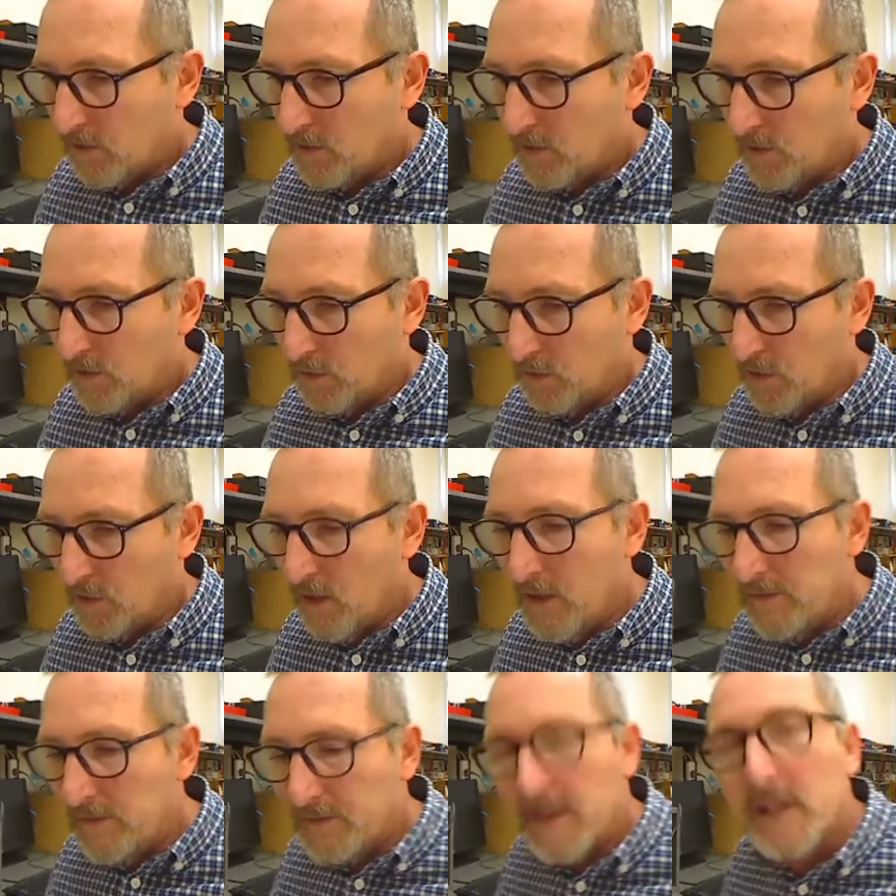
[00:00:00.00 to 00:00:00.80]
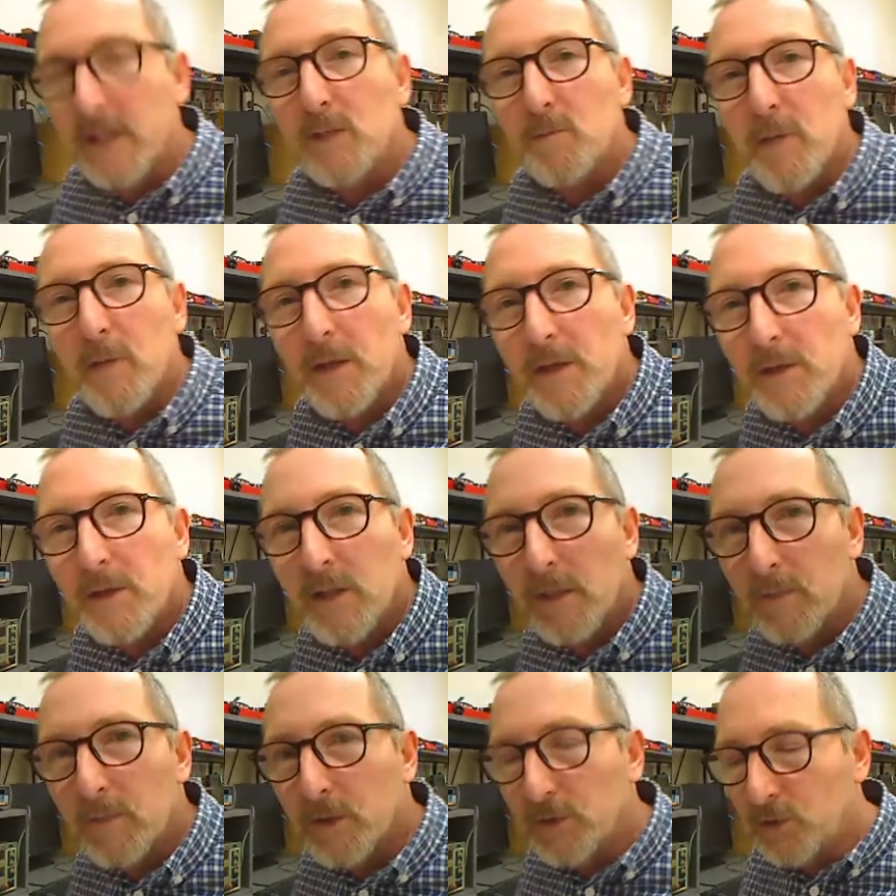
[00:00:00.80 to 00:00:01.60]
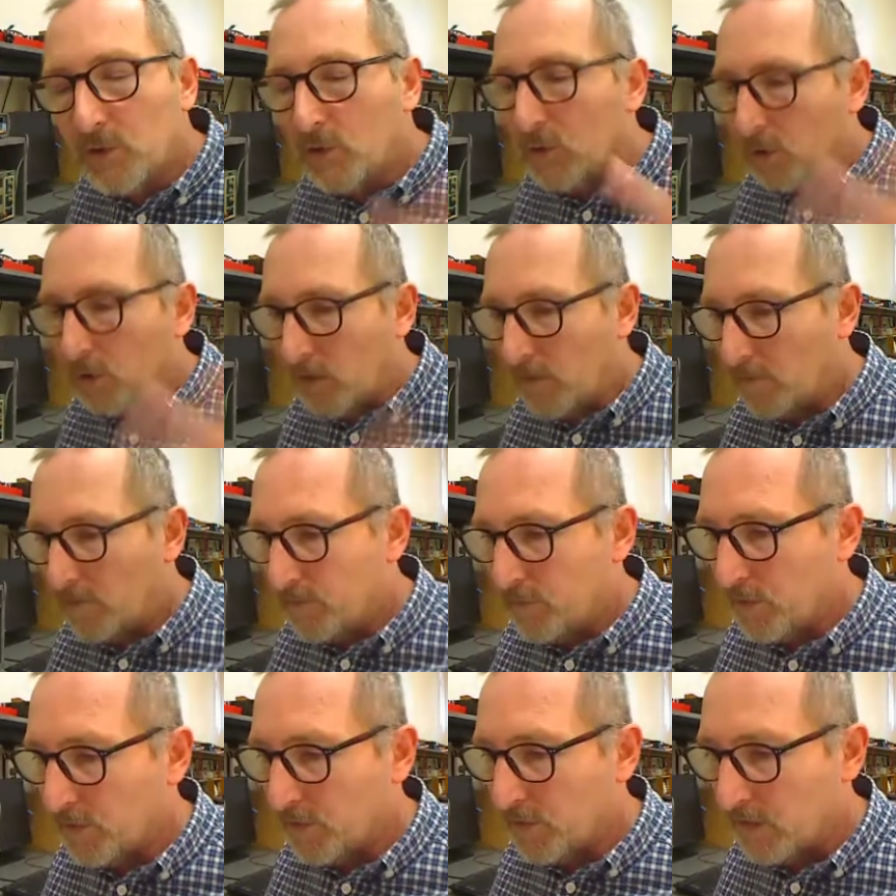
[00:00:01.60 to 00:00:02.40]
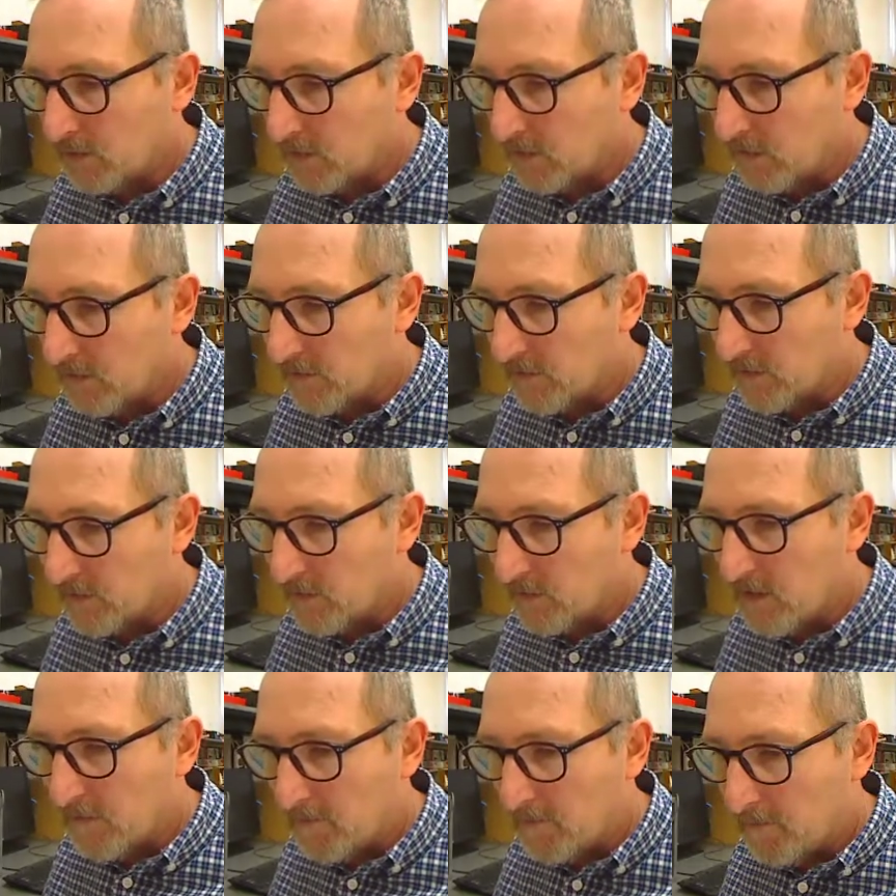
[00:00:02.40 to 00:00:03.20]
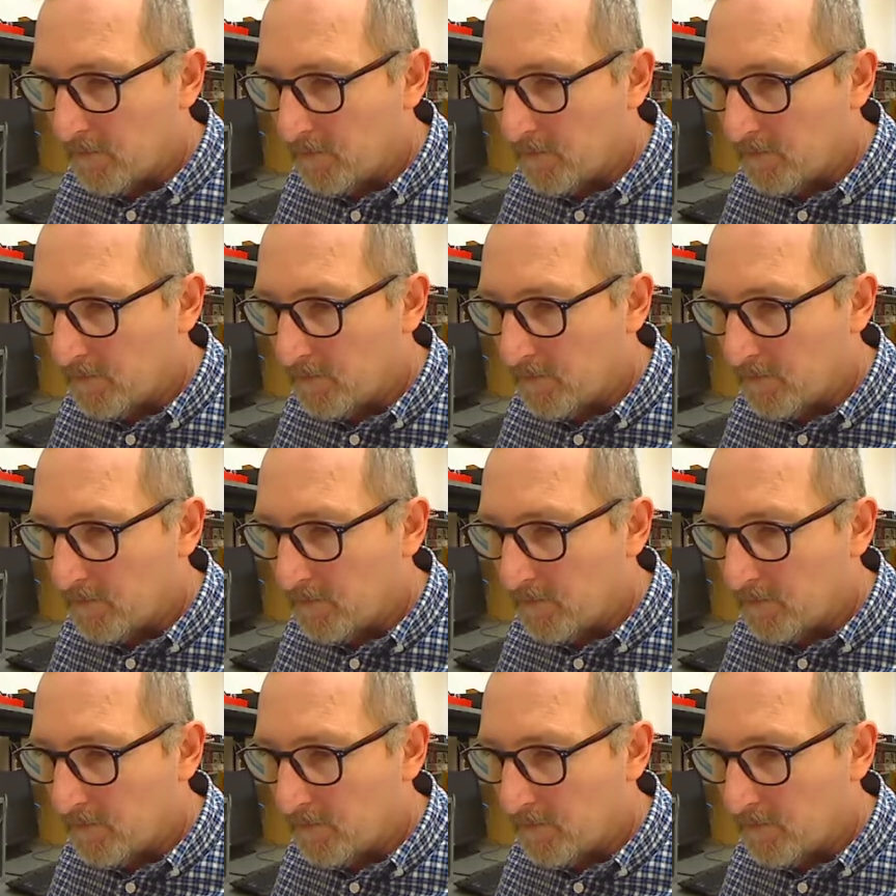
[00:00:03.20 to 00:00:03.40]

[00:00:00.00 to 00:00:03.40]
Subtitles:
Alright, that's method number 2, product over sum.